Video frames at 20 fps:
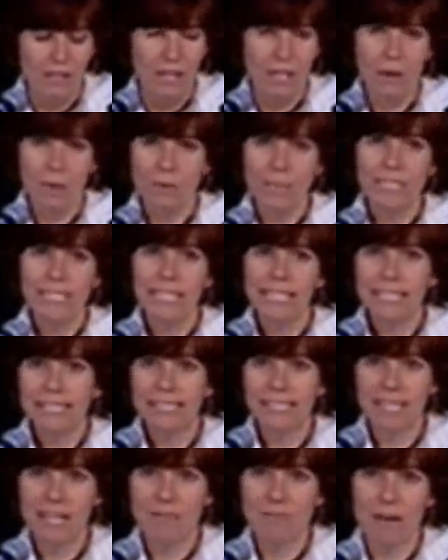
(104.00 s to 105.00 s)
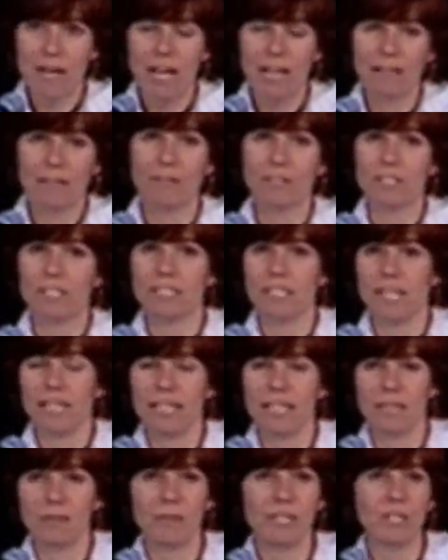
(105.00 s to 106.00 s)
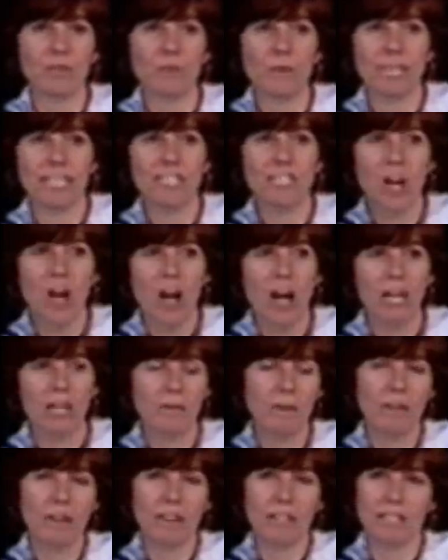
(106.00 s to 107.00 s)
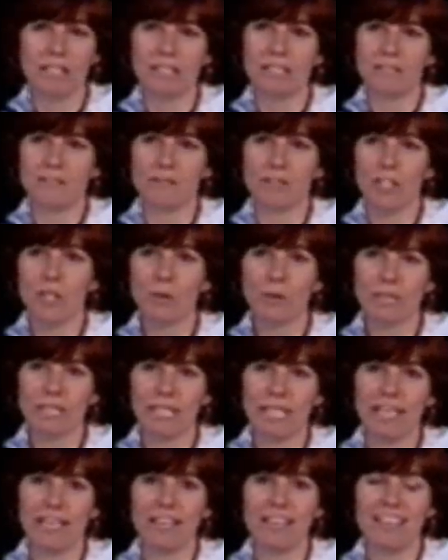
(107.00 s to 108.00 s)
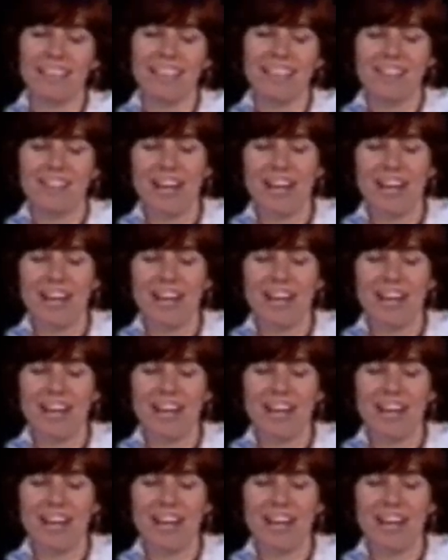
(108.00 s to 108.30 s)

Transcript: And I want to take a step back for a second because when I talk about this frequently,